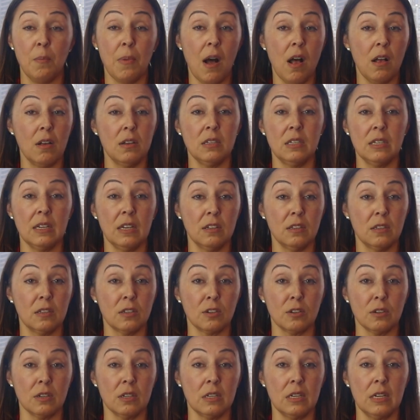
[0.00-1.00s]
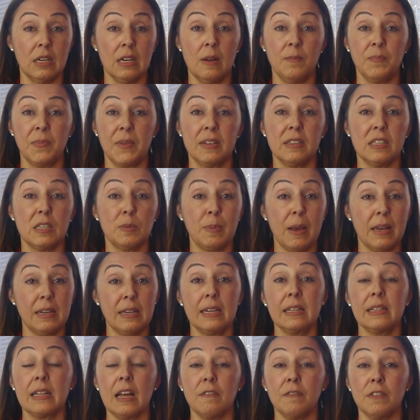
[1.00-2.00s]
policy uncertainty, and
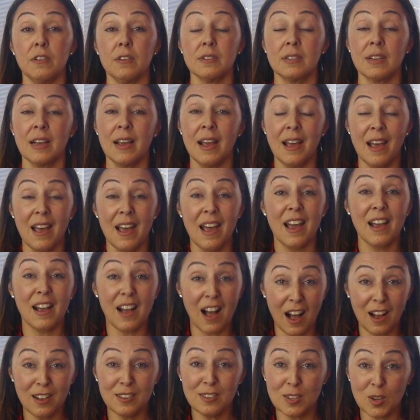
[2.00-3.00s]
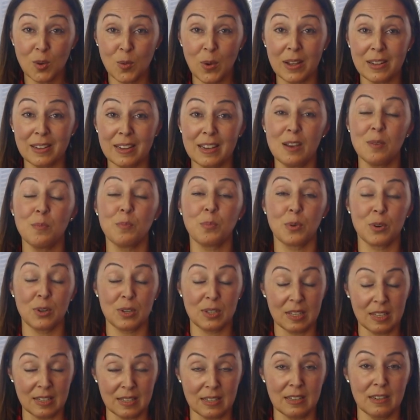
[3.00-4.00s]
spending levels, and consequently,
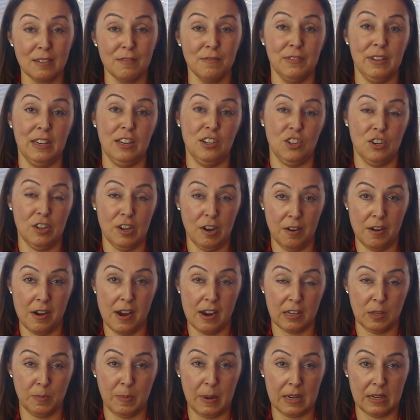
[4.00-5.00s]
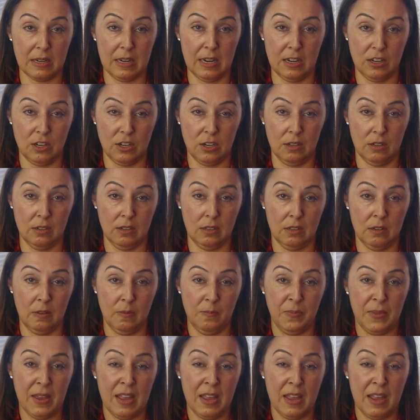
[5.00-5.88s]
persistent inflationary expectations.